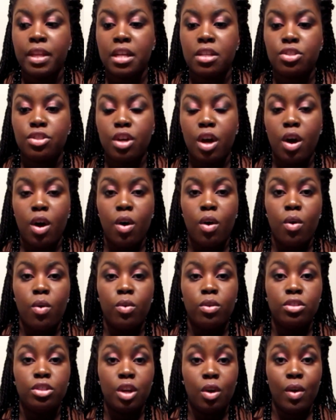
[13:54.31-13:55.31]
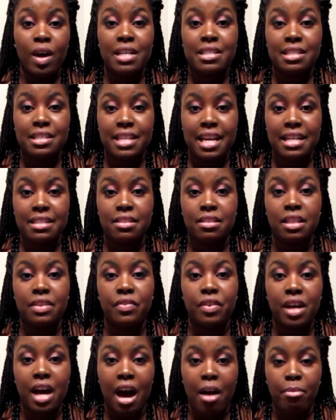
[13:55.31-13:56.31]
So don't hesitate to leave
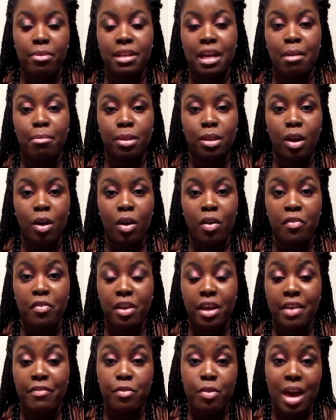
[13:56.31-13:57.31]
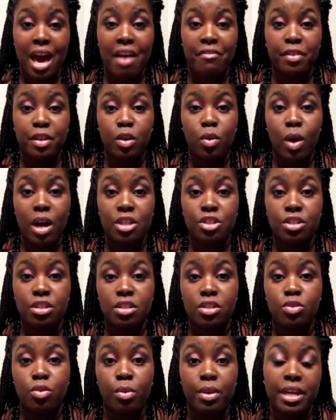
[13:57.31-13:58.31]
a comment down below if you have any
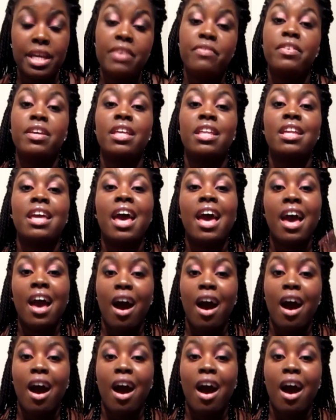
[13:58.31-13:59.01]
questions, or even